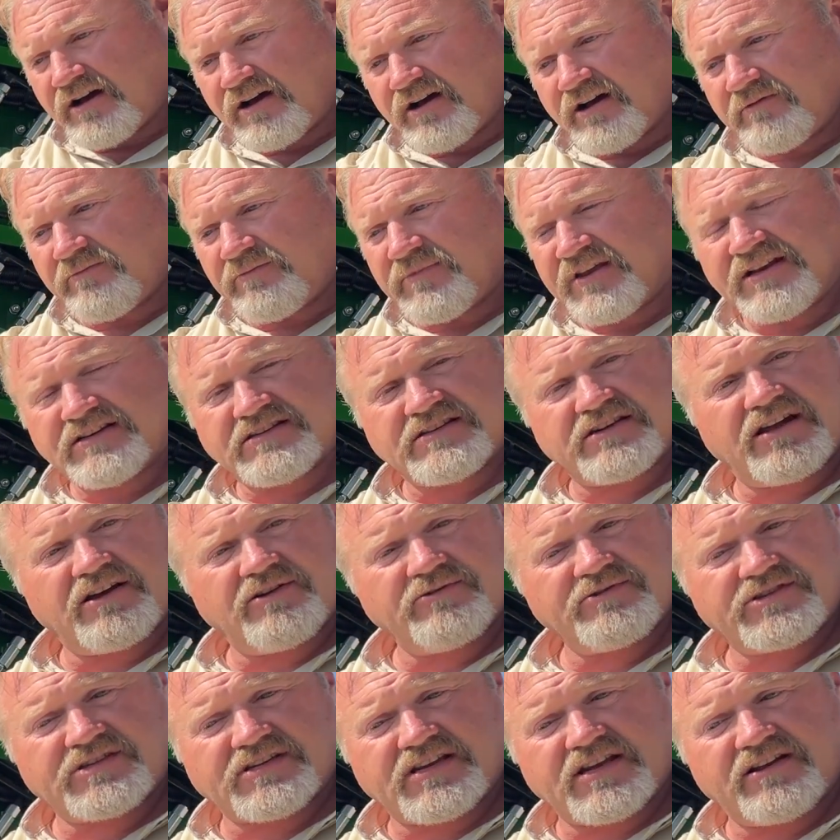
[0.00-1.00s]
These
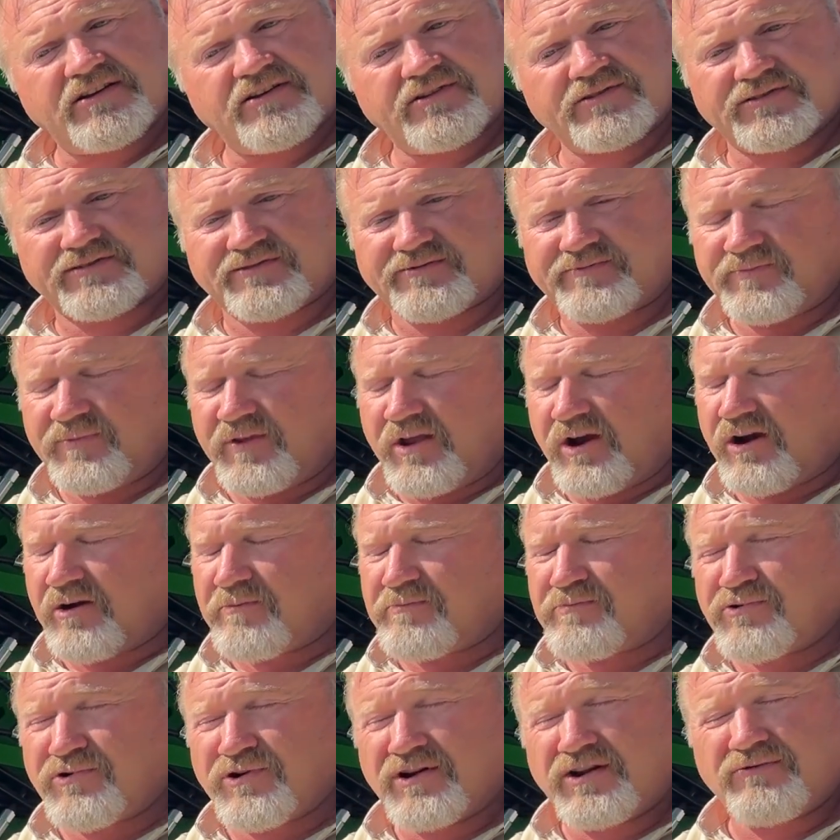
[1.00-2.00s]
load cells are
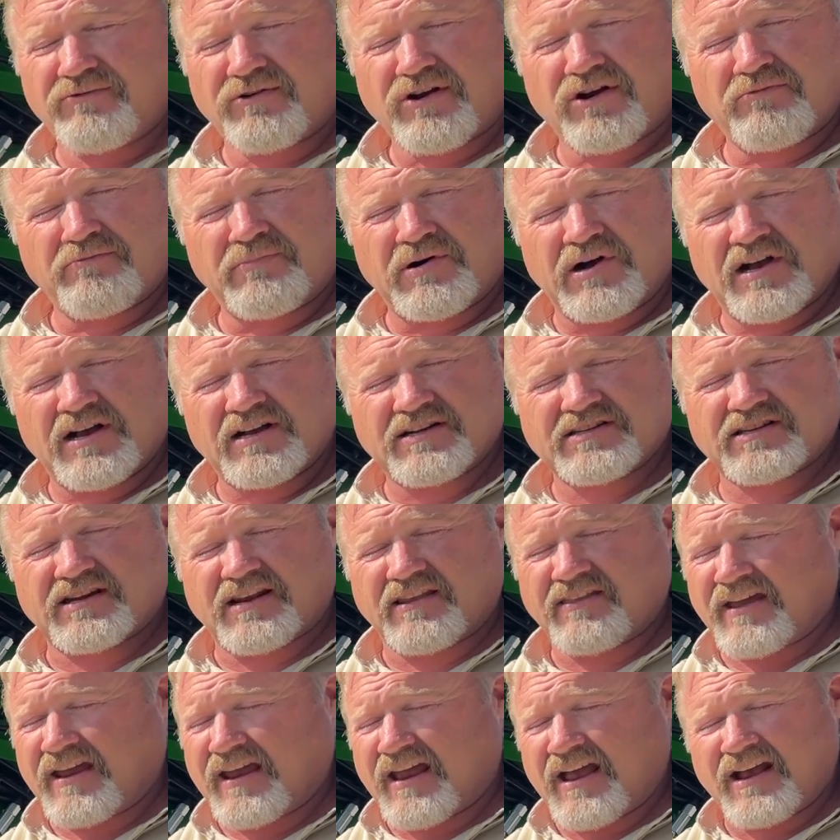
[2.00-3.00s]
pretty robust.
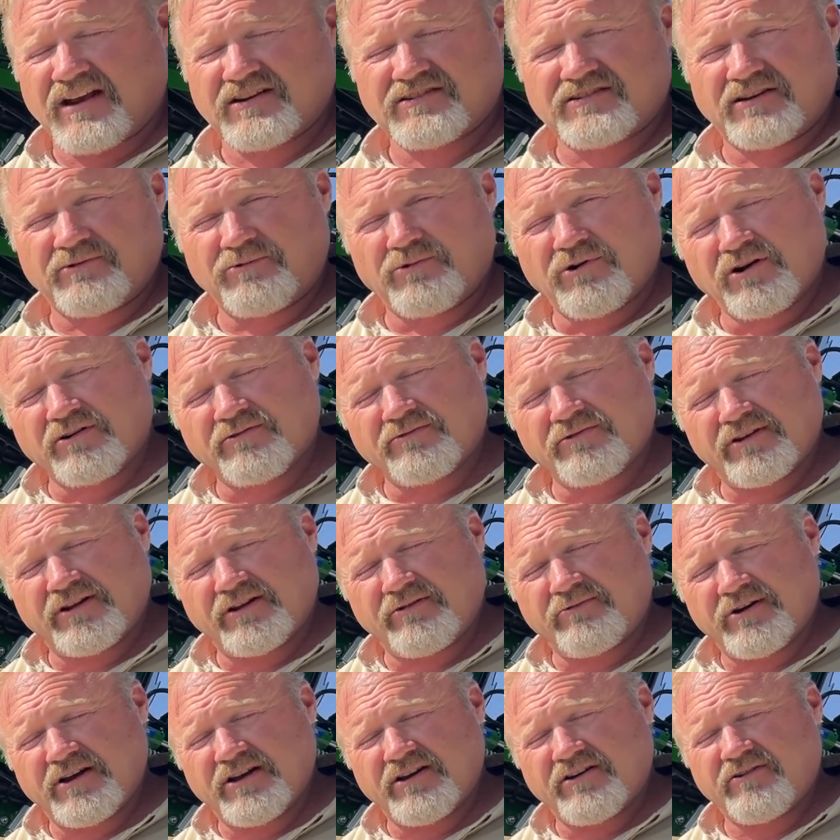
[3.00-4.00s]
They actually work really
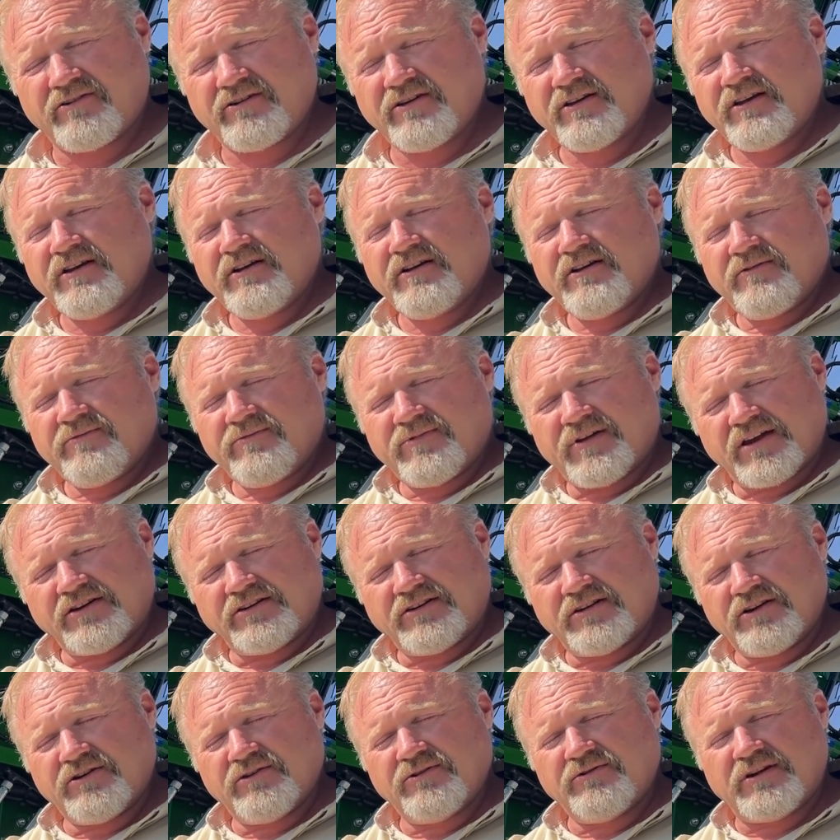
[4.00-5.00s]
well. They
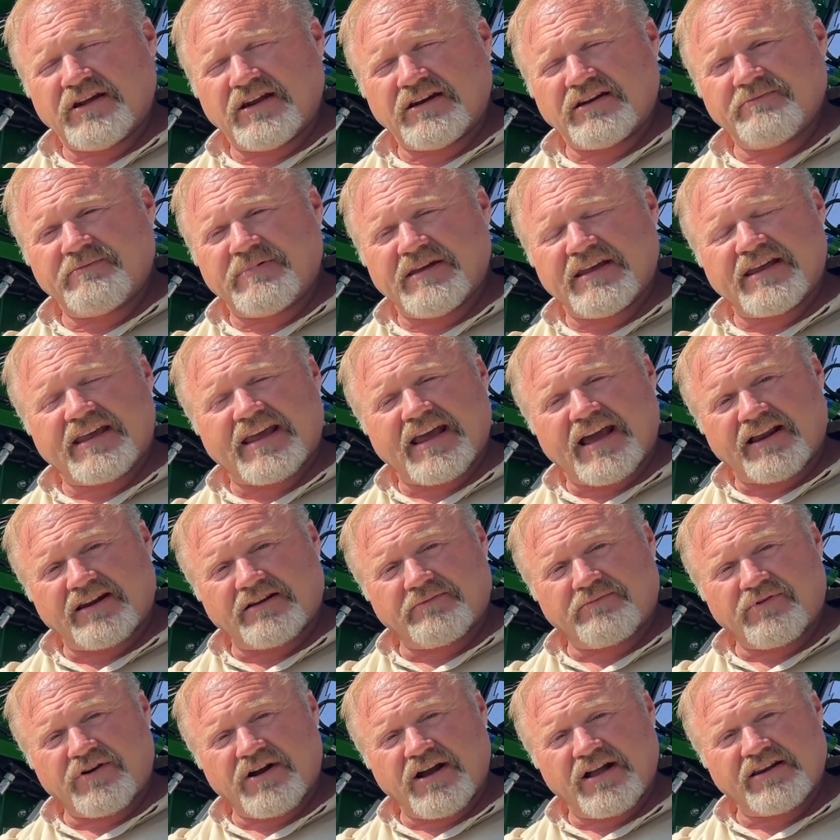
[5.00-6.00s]
do need to be
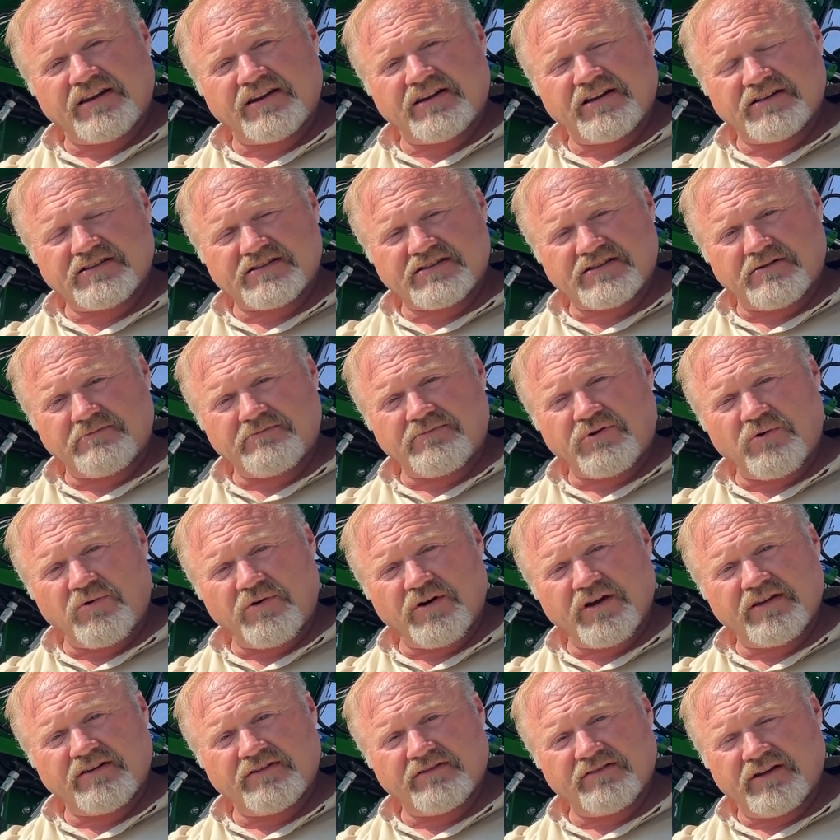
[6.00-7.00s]
calibrated at some
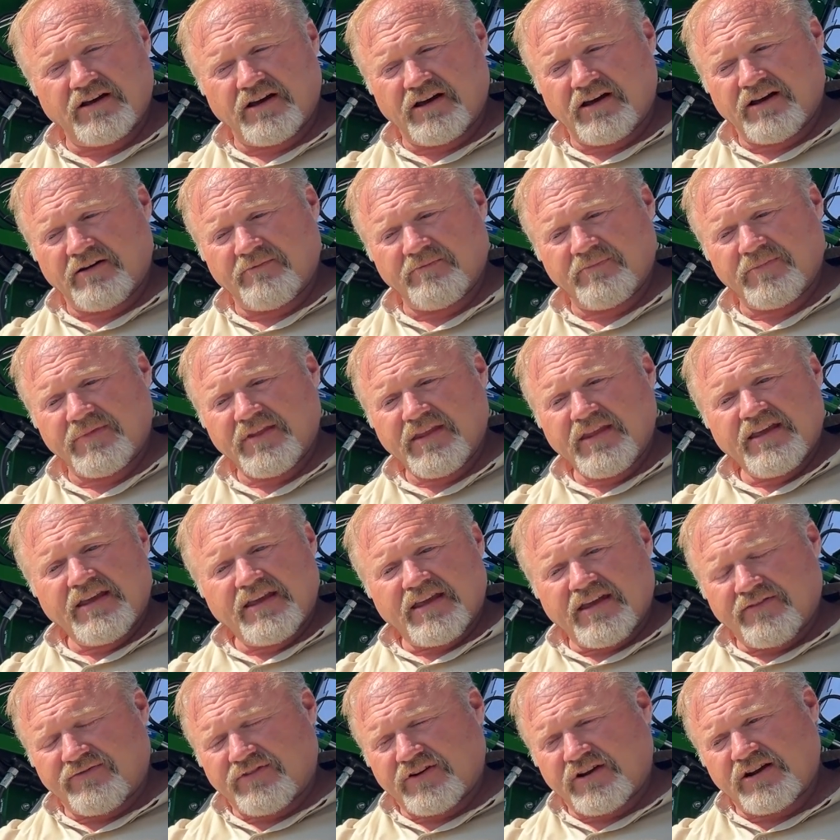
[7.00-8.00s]
point.
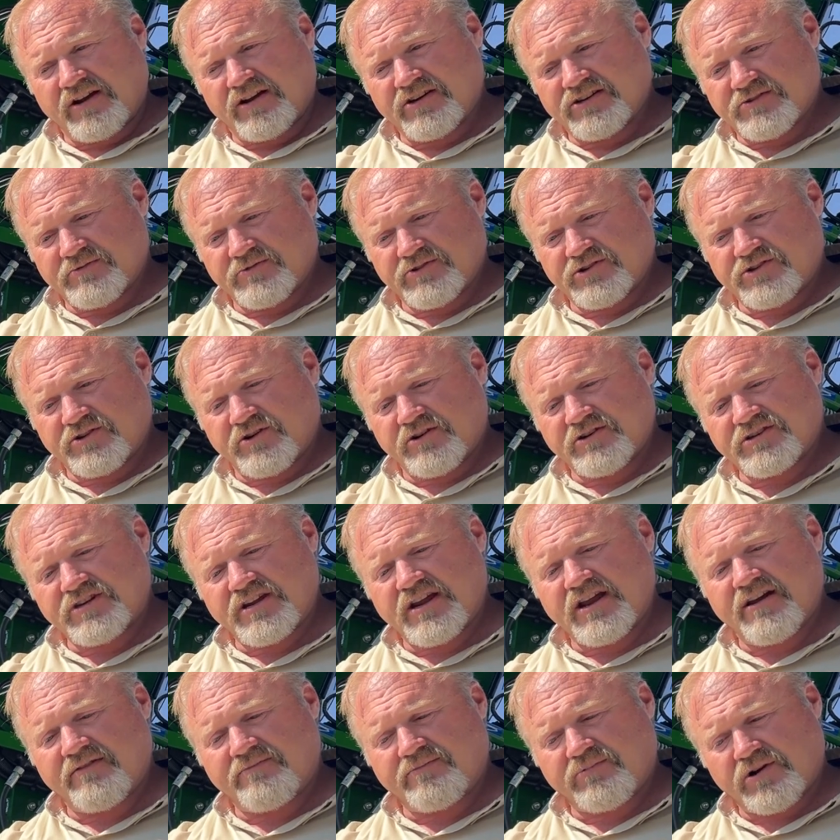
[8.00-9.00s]
If a customer starts to
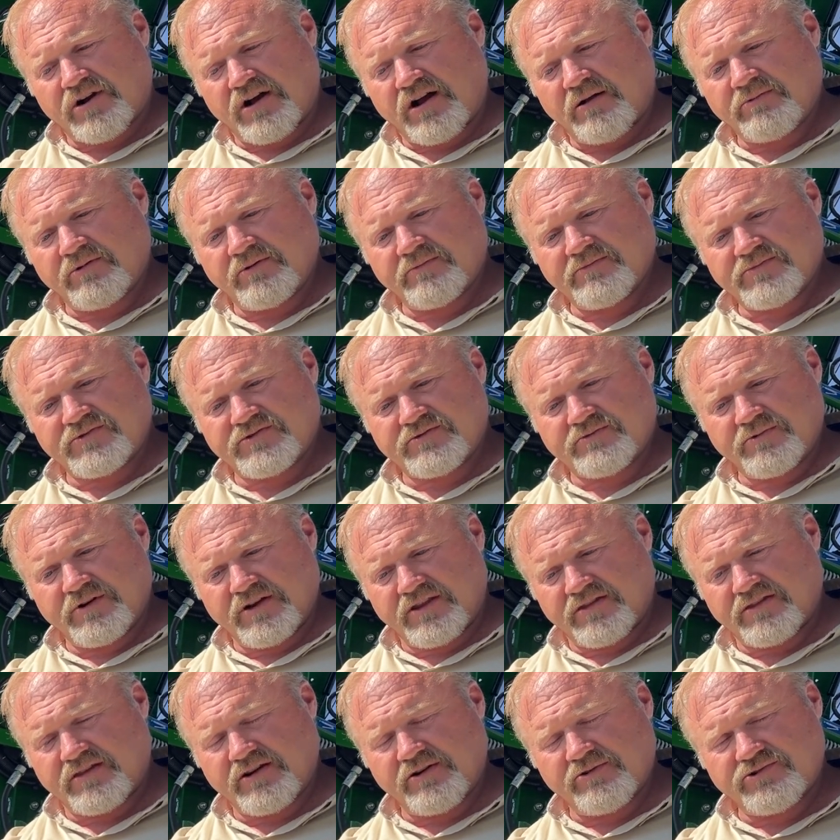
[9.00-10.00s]
have problems
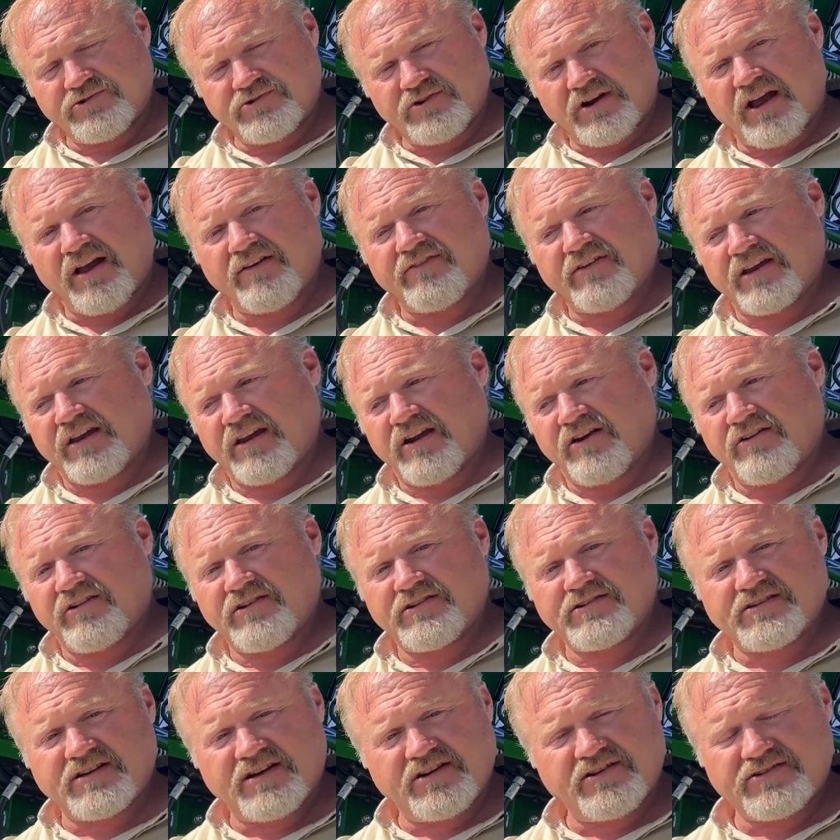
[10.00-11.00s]
with those driving
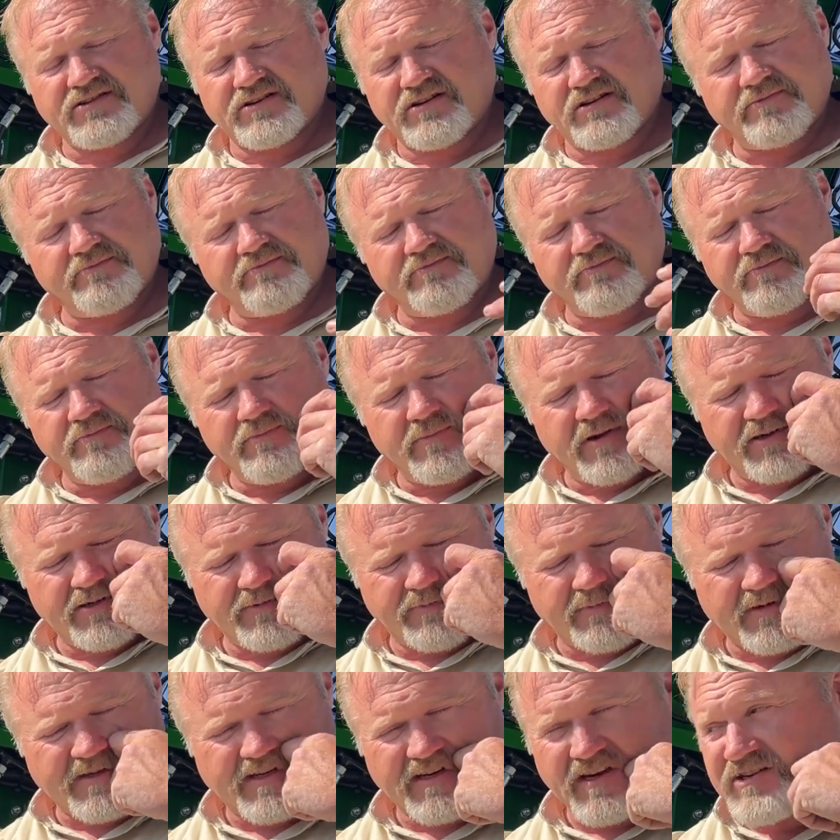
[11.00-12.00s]
arrows, there's a
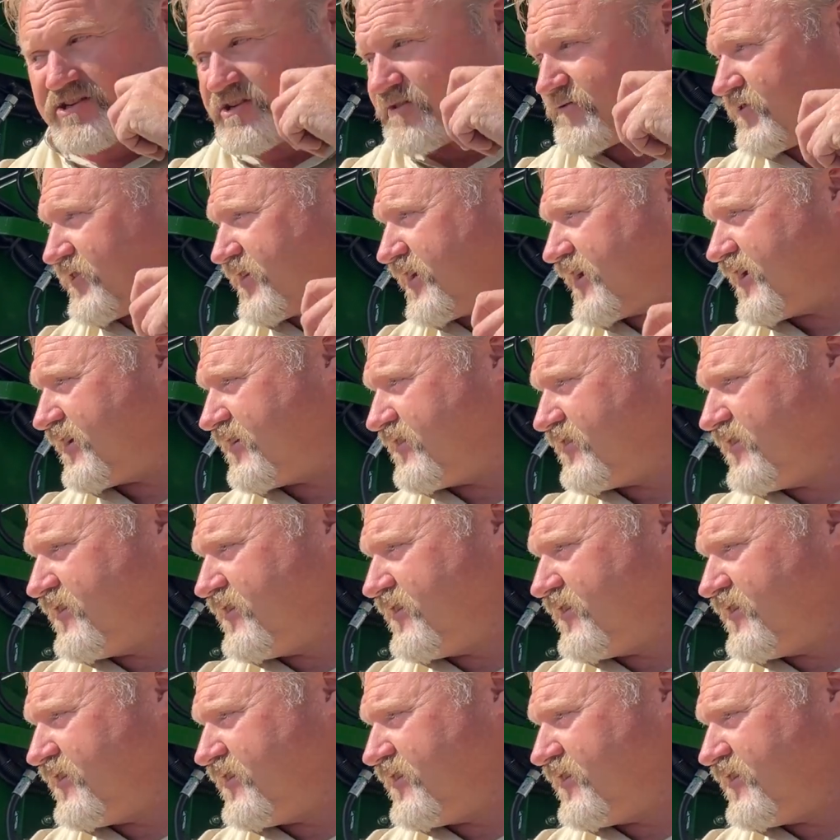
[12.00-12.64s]
procedure for that.